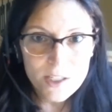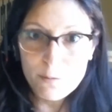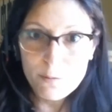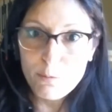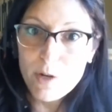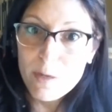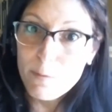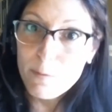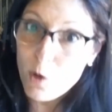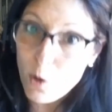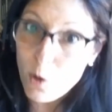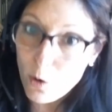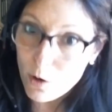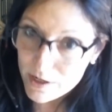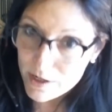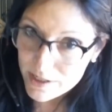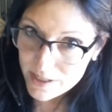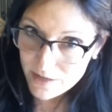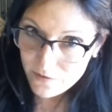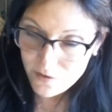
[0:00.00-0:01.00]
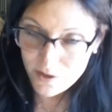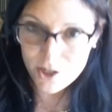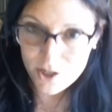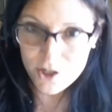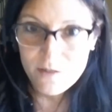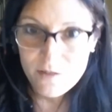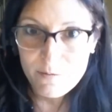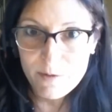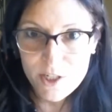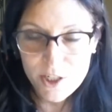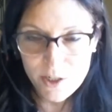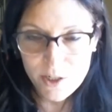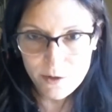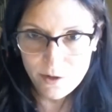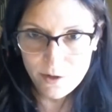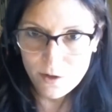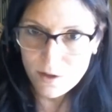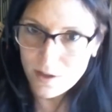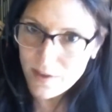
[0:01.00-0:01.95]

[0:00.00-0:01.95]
Supreme Court definition of material,